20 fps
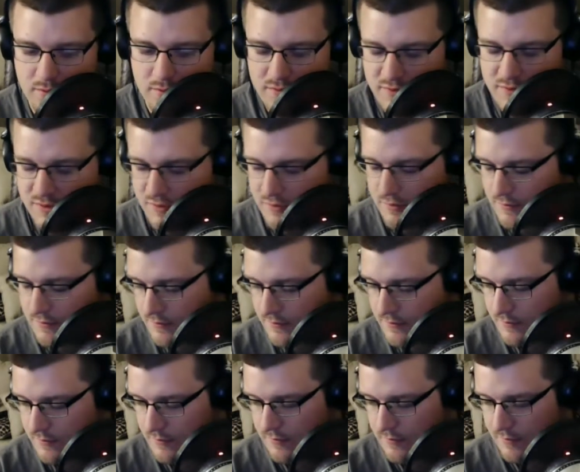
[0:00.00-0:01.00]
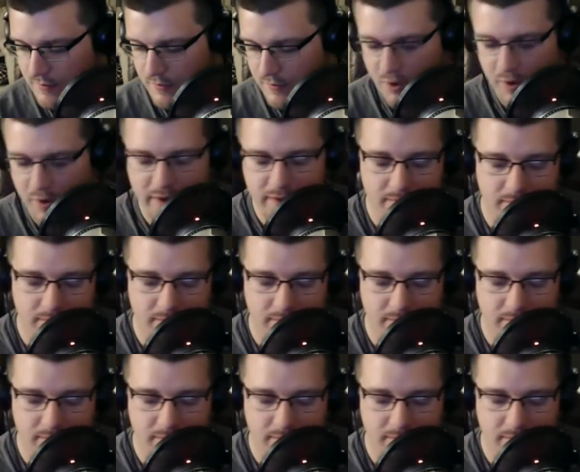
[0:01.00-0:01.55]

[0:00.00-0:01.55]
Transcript: So go ahead.